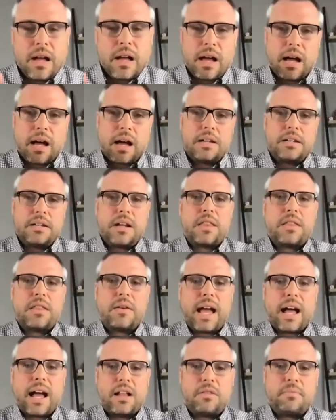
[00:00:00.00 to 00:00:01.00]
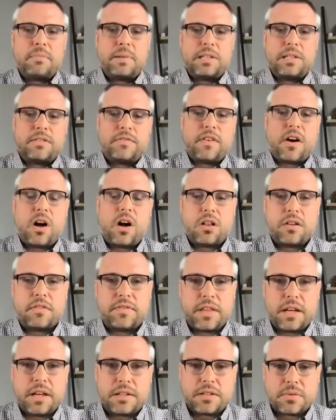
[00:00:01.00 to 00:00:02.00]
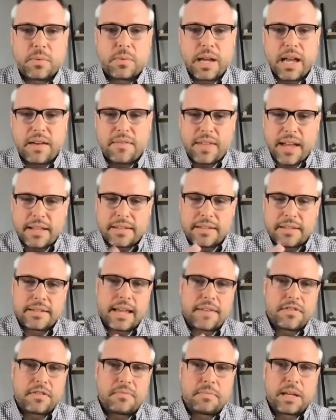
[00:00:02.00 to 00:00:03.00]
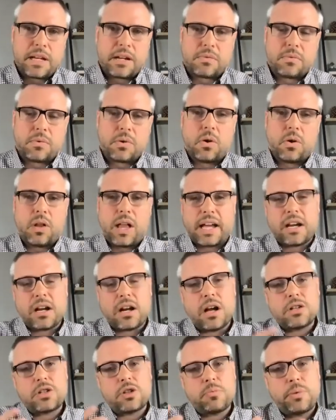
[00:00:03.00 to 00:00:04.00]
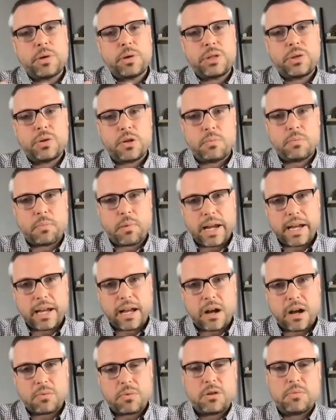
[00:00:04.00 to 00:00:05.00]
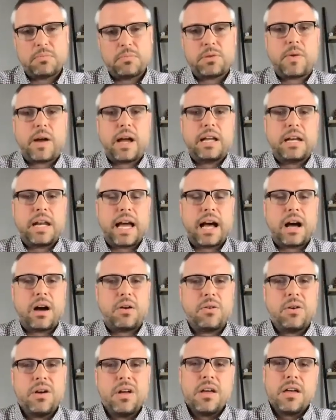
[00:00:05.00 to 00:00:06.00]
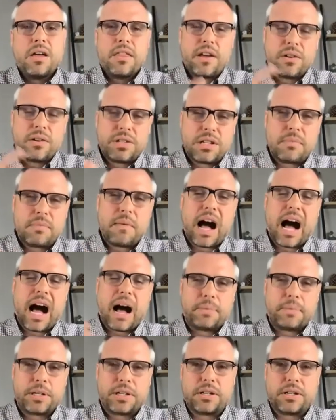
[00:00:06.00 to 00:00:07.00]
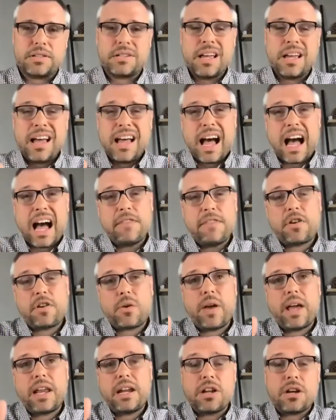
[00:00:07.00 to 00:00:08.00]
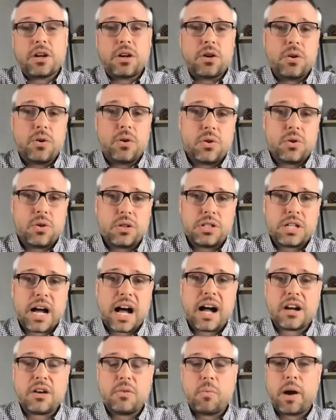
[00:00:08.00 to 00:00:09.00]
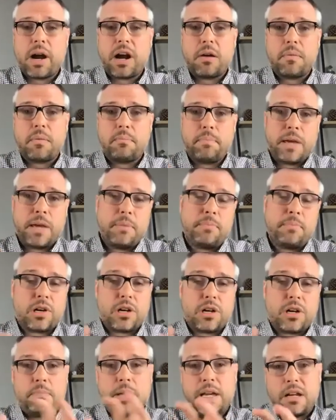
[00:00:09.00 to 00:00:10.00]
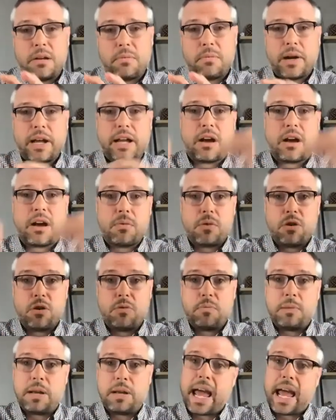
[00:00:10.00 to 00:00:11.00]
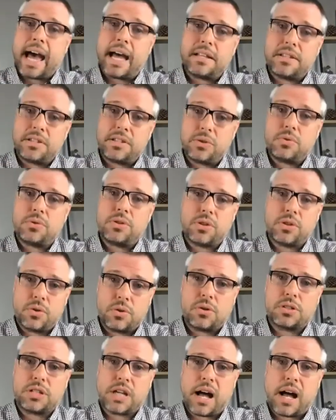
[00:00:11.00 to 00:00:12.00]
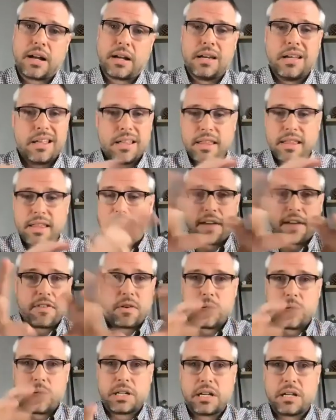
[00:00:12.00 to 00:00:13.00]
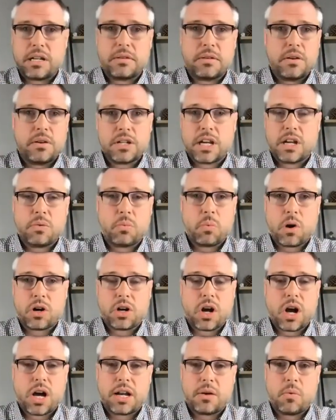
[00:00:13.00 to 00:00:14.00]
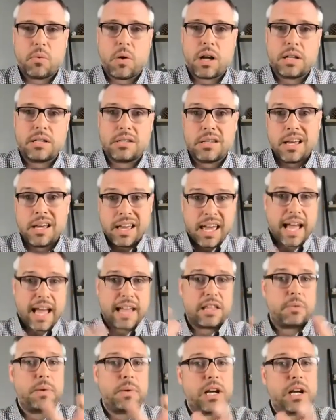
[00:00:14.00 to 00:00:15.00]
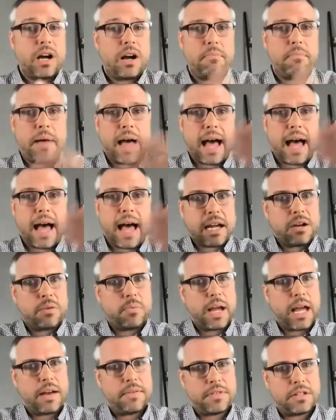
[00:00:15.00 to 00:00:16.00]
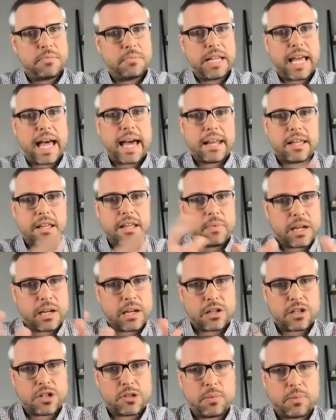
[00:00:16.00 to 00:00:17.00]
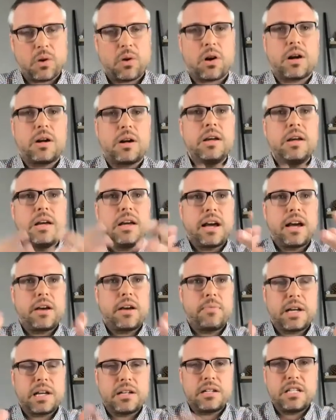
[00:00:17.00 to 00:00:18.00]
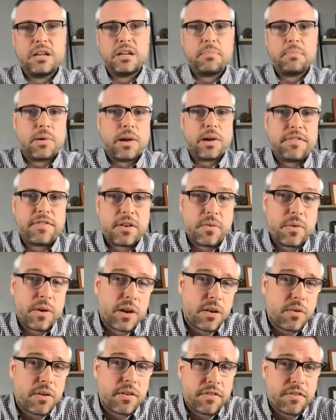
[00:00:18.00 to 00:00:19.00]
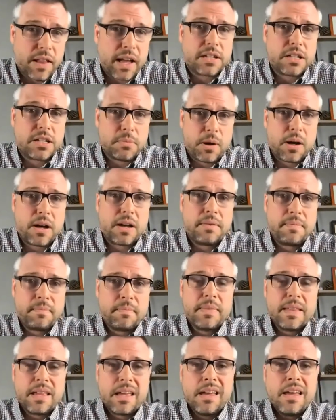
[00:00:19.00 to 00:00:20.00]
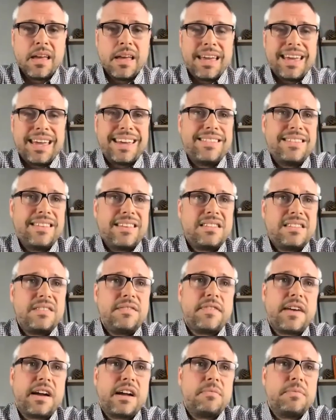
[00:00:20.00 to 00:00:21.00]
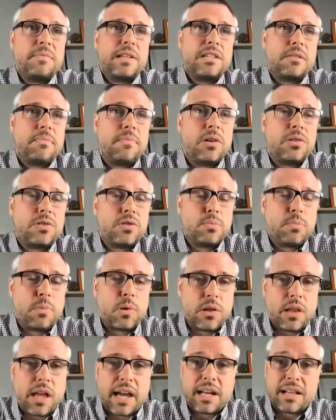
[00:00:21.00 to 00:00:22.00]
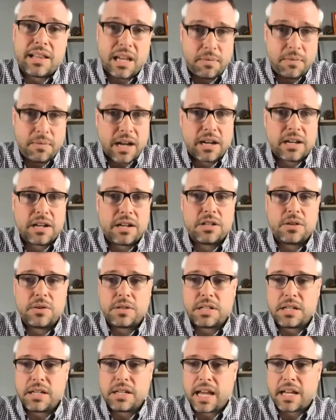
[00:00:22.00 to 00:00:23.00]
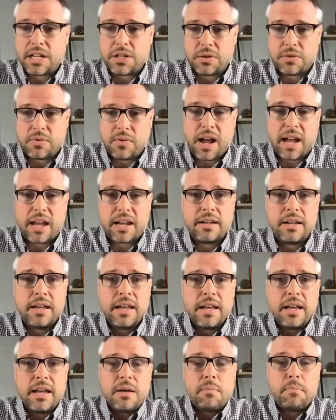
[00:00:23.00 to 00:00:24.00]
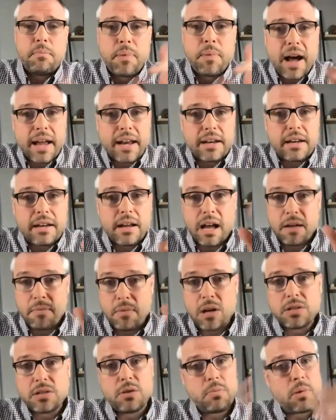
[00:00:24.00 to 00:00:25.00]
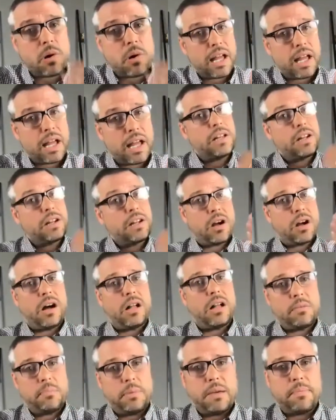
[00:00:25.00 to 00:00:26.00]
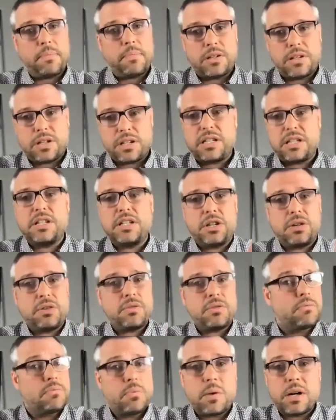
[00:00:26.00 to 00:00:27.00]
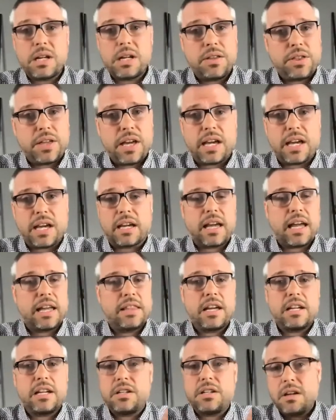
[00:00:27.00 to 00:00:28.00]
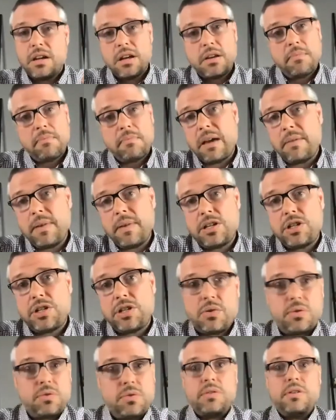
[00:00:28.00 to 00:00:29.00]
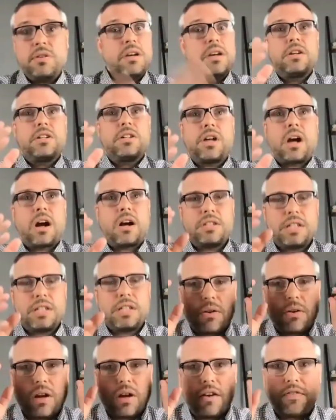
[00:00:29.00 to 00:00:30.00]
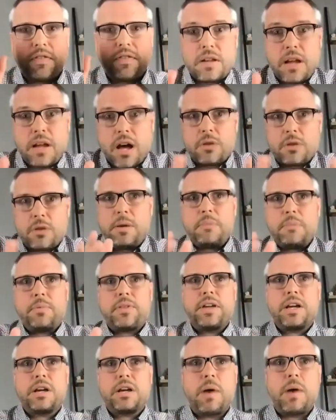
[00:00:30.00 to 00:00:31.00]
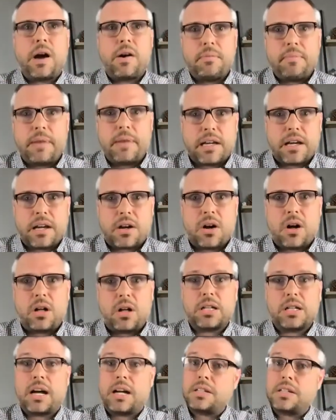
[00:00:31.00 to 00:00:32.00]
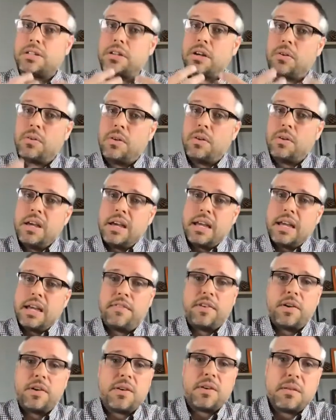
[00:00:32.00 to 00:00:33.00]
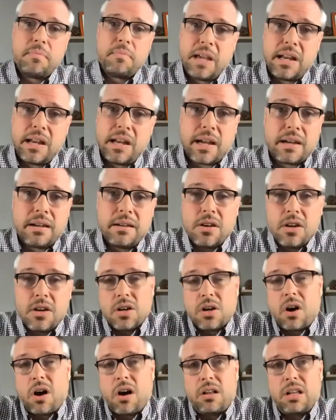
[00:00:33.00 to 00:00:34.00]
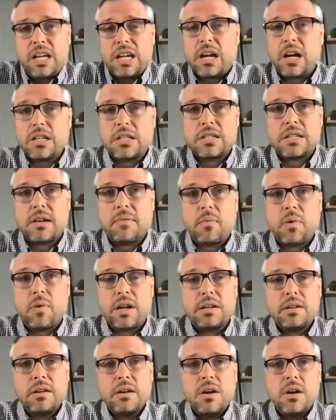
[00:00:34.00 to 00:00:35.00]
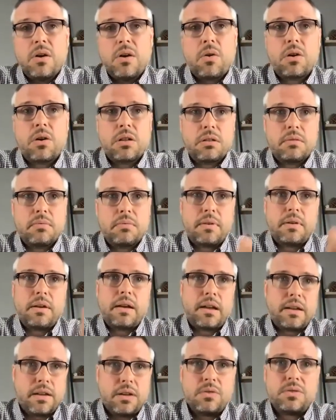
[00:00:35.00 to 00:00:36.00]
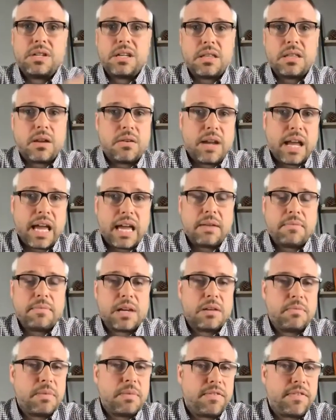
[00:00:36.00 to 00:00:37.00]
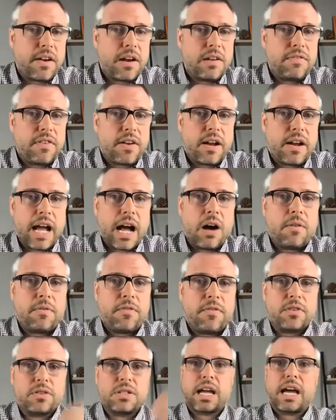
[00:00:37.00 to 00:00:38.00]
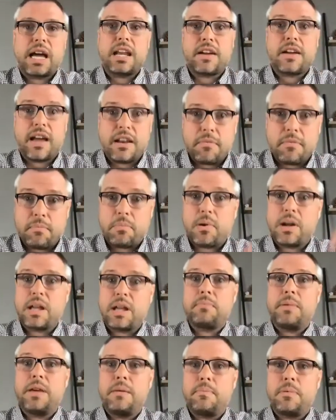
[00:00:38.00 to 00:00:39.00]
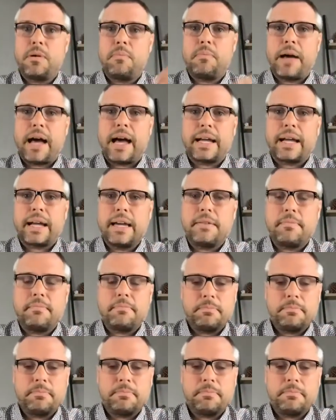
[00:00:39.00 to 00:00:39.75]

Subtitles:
Another element of all of this, we have that 7-minute rule. I could also put you into breakout rooms right now. There's some options. I've created a Google Doc where people could be in a breakout room and add to the Google Doc that everyone can work on at once. And then we come back and we have some data that we can explore and we can debrief and we can reflect upon. In this environment, I'm also more likely, I'm not going to do it today, June Ryan, but I'm also more likely to call on people and just say, June, what do you think? And then maybe June jars out of, and other people think, wow, I might get called on. So if you're in a meeting, calling on someone or using their name can be very, very helpful to kind of bring people back in.